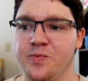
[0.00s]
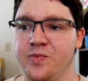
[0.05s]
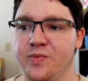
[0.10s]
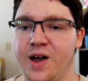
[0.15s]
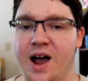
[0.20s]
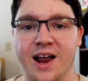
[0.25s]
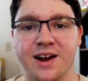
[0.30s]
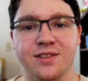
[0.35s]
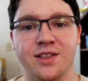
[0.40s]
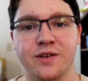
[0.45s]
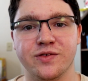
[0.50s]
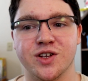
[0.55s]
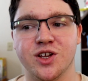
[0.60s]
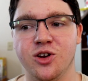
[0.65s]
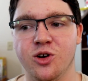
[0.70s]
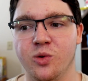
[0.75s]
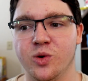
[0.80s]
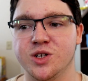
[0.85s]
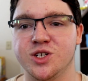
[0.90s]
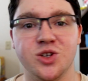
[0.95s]
I'd love to
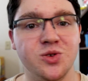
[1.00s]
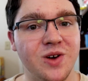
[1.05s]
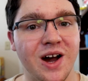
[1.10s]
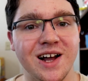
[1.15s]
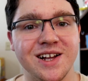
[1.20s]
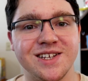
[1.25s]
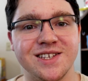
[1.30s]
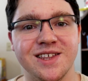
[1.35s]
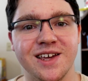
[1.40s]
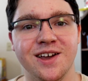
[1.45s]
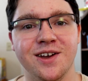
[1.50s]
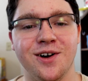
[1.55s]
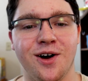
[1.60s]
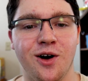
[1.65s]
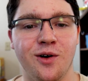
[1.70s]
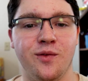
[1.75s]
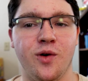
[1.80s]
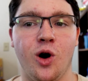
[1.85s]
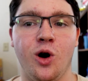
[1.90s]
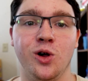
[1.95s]
know what you guys think
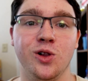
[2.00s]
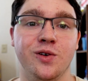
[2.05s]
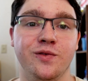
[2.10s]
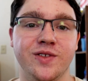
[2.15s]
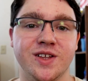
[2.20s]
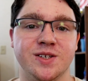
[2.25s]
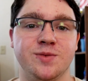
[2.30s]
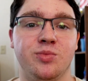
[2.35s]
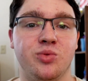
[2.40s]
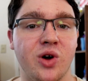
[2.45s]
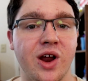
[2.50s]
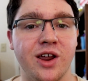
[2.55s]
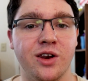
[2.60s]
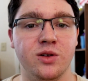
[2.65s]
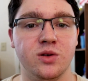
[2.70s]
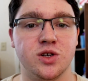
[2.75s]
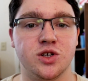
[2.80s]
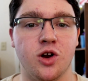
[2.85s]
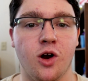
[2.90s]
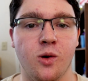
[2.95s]
of all of this brand
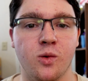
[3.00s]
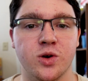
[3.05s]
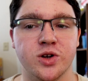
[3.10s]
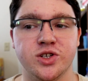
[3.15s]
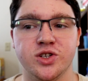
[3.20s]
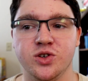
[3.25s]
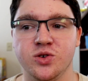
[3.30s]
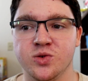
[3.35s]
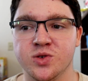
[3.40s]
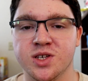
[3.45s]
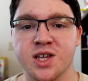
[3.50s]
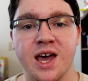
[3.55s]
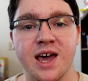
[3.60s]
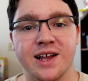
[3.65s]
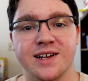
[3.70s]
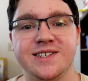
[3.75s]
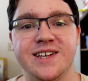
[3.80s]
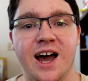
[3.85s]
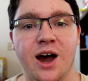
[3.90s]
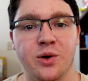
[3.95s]
new Star Wars news
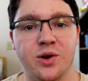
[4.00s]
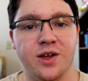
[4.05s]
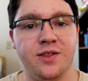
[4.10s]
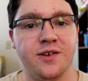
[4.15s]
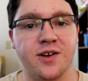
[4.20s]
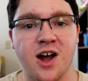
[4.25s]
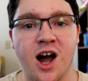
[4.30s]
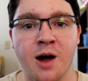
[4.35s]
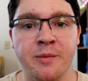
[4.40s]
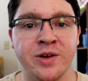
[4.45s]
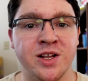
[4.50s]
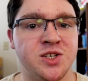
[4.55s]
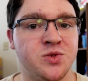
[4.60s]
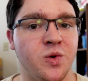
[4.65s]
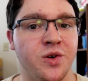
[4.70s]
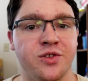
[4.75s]
down in the comments,